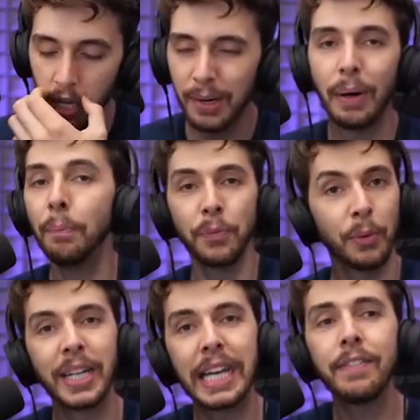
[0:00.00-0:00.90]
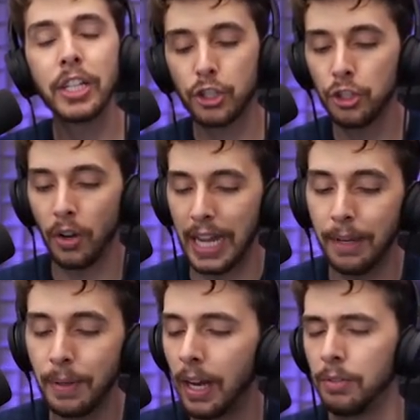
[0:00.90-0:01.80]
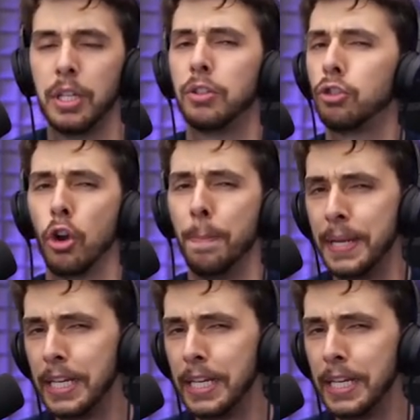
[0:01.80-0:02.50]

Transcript: Oh well, we'll give it a shot. I mean, it should